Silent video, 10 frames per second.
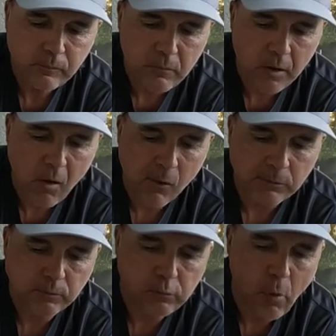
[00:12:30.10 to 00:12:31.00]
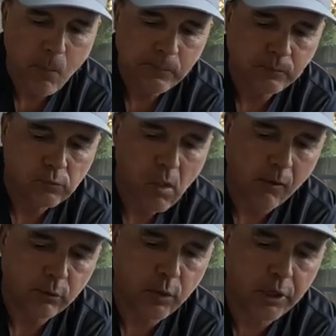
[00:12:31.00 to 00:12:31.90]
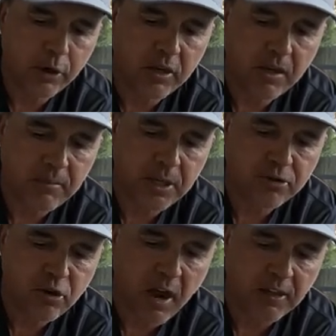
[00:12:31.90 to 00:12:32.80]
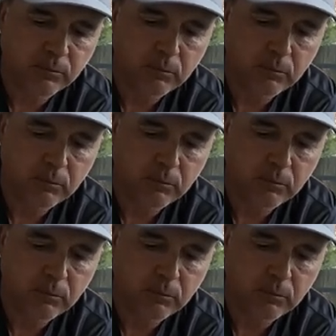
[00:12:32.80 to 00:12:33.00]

Yeah. Where are you going? Come here, try.